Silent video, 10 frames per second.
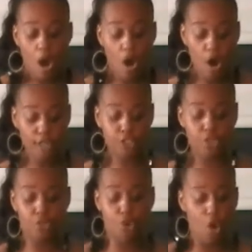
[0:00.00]
Aren't
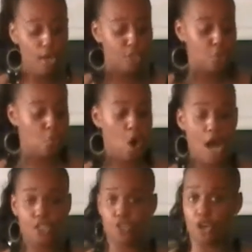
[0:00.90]
you going to
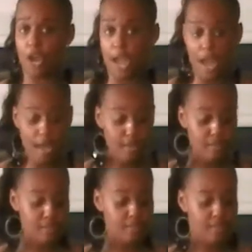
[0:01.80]
wash your hands?
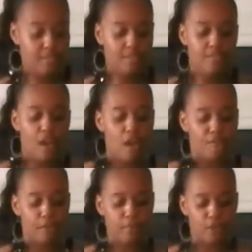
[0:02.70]
The
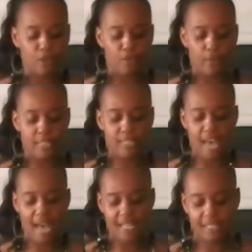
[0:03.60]
unfamiliar voice
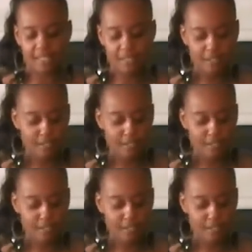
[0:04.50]
asked.